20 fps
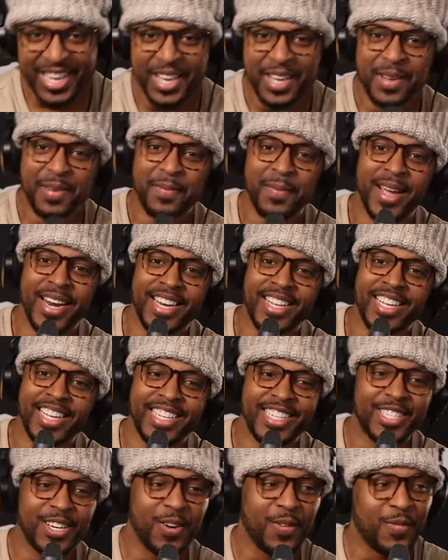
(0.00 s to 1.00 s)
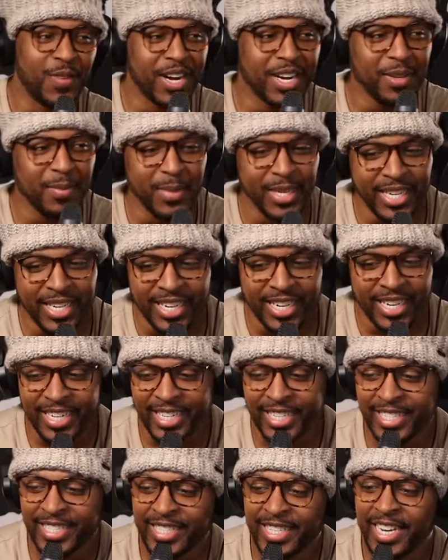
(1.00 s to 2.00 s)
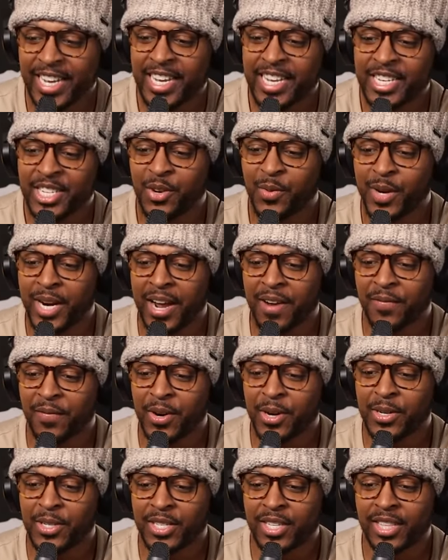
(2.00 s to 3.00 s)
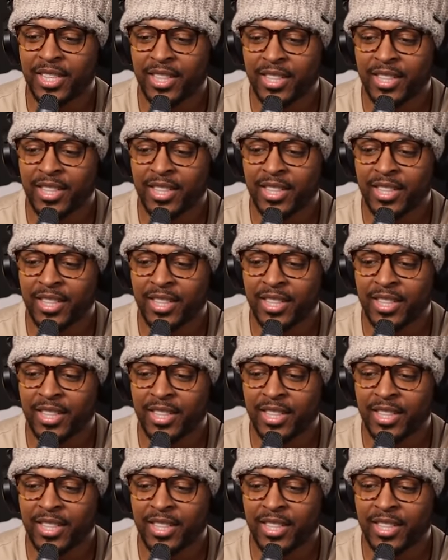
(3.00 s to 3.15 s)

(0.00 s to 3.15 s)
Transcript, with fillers: Man, it's so funny because so when I first